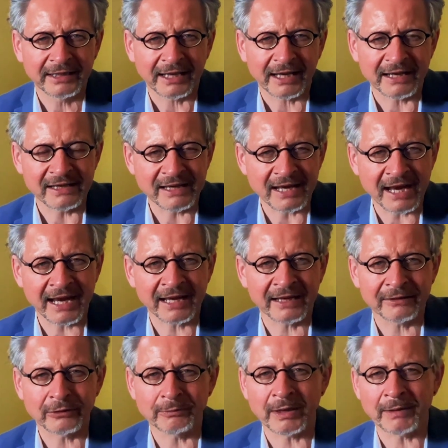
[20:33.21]
and
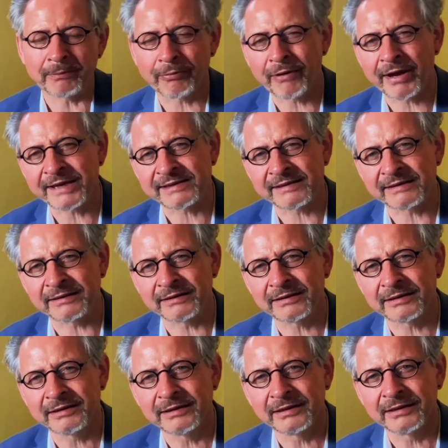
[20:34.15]
dare to be present
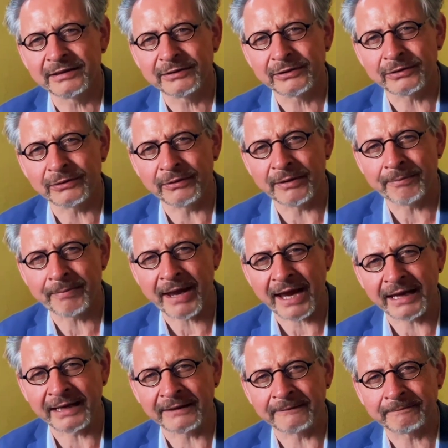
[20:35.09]
to the
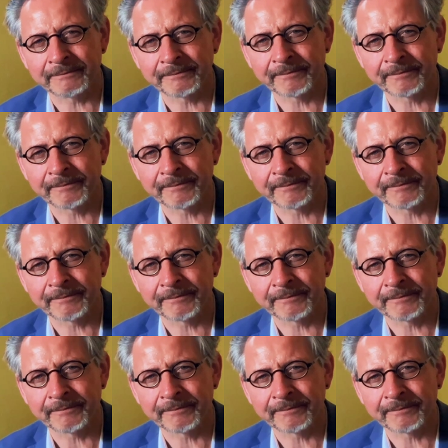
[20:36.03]
pain.